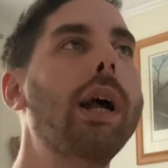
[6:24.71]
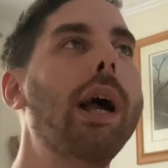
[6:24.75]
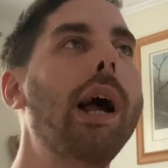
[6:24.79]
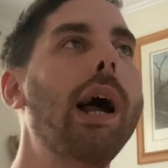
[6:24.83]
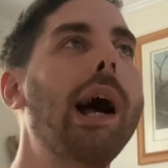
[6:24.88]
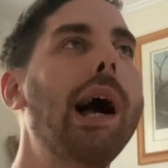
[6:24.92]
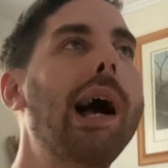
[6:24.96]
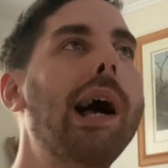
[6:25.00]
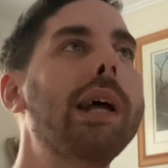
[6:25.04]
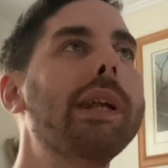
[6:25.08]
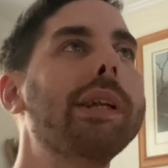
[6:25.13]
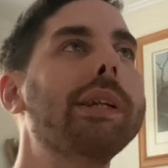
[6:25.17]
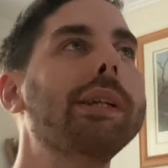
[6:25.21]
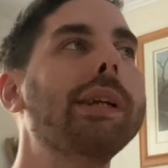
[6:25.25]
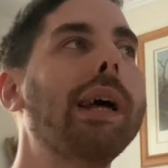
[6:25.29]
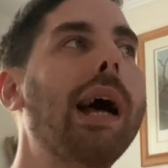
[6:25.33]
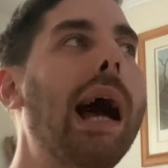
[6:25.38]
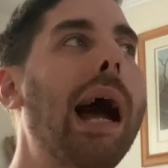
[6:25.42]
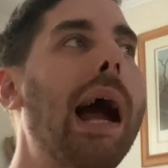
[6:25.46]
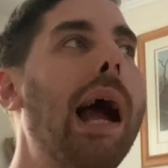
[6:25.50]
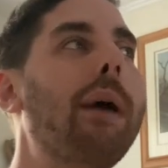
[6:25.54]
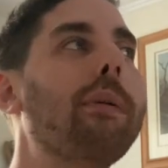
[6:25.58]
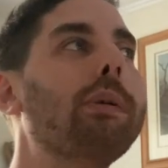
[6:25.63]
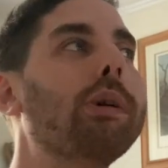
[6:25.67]
And
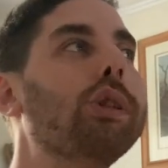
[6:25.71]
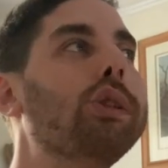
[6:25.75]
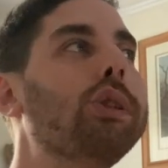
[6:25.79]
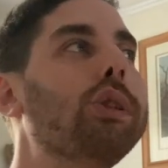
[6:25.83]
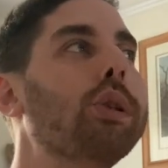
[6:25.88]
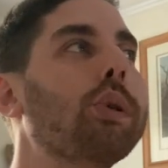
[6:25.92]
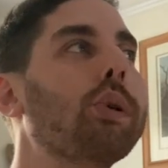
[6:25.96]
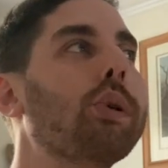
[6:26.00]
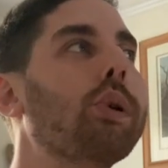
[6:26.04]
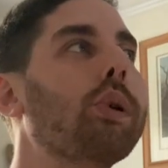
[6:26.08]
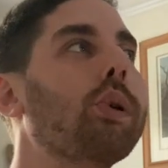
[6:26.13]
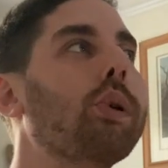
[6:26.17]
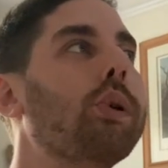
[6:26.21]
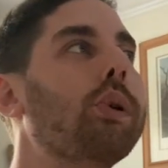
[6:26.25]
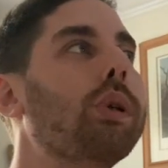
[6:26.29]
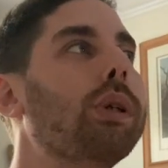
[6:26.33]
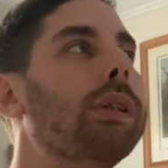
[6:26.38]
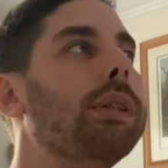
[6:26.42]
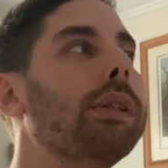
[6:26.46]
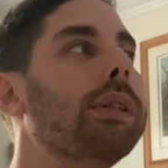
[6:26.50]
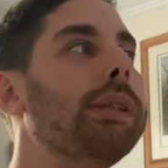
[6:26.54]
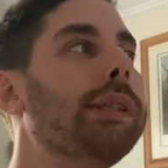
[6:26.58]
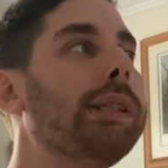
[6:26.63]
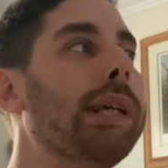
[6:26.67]
I was
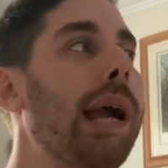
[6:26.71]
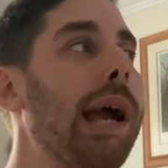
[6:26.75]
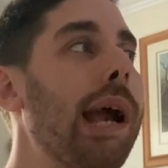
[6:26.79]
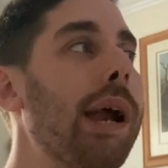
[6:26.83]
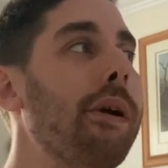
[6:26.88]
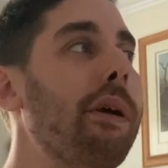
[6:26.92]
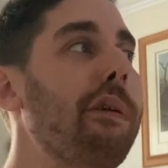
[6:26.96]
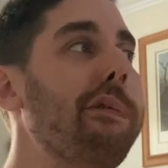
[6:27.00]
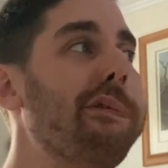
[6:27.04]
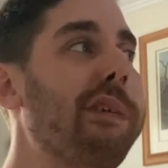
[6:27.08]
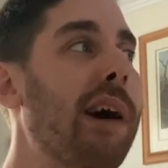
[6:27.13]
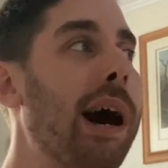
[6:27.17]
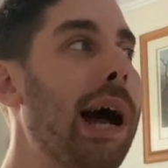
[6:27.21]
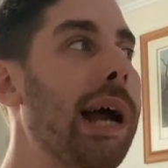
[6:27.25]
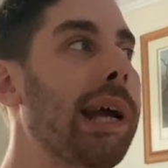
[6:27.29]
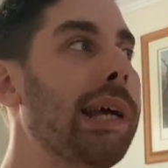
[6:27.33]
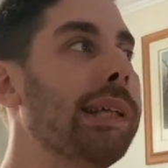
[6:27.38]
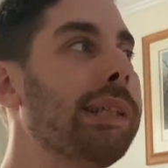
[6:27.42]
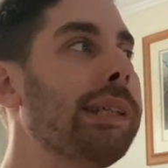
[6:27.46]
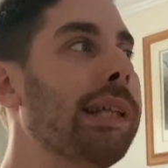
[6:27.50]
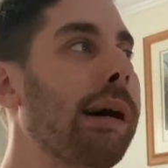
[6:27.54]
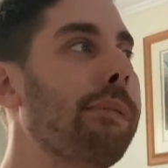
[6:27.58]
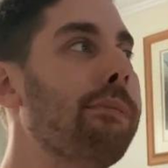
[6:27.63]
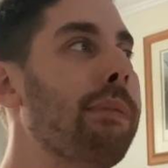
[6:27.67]
so
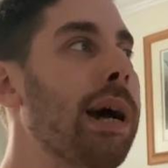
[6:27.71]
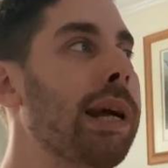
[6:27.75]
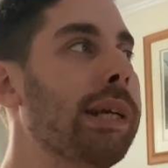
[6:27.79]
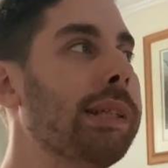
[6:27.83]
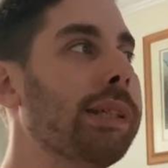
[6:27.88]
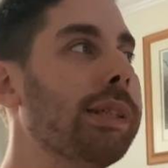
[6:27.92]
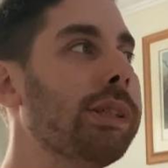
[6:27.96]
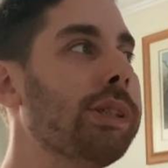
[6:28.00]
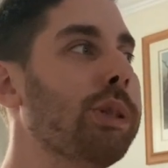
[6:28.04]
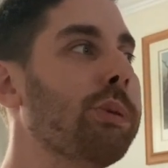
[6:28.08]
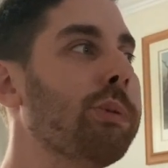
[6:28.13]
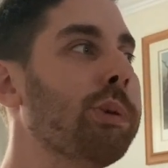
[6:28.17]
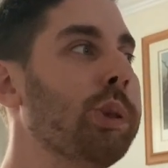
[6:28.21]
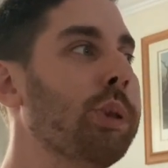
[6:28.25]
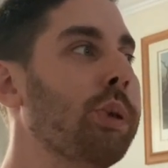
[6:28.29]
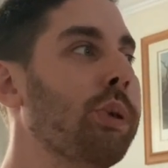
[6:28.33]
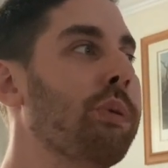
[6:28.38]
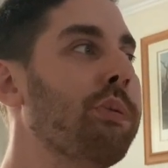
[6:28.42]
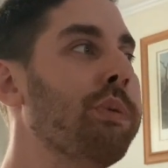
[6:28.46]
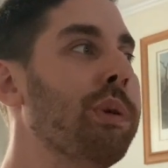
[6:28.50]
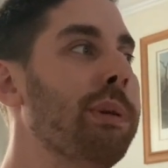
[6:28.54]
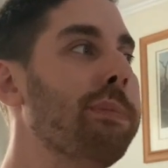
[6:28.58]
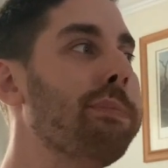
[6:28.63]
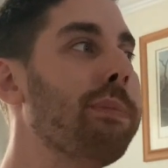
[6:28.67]
terrified that my sister was going to
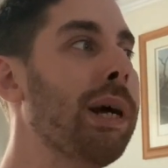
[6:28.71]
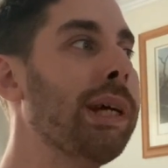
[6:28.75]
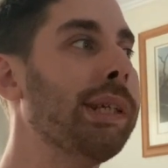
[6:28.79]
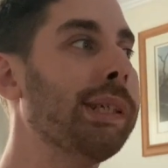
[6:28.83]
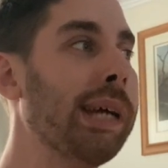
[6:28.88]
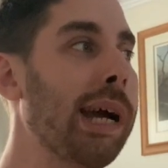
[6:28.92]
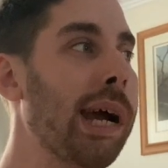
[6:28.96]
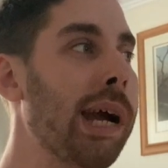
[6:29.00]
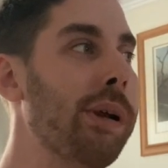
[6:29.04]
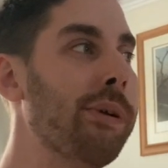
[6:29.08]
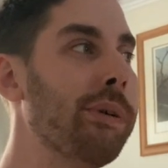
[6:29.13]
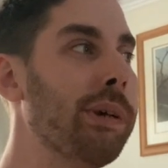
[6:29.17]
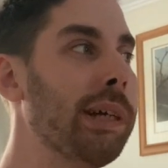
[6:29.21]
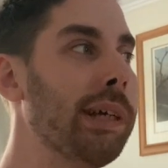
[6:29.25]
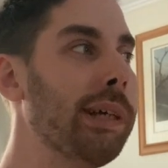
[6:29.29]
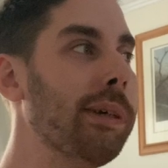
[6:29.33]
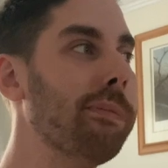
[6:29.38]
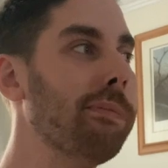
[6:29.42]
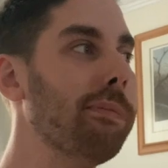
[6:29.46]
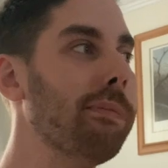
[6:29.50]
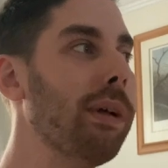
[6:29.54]
read my diary